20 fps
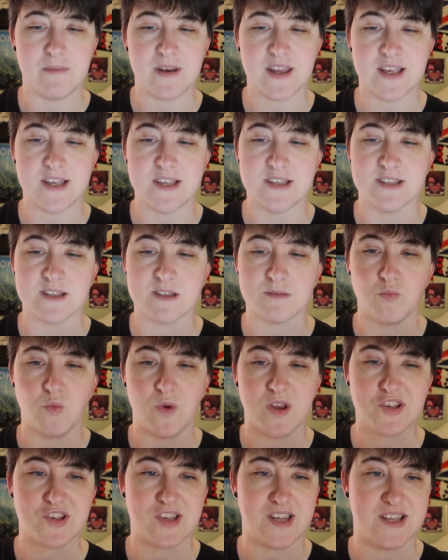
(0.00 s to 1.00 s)
but it is
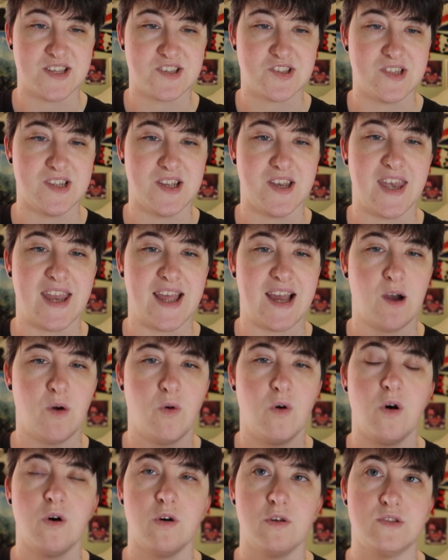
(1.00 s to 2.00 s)
wishlisted
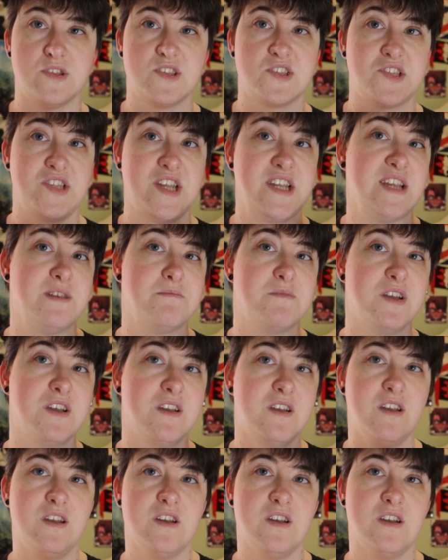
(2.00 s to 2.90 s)
now on Steam.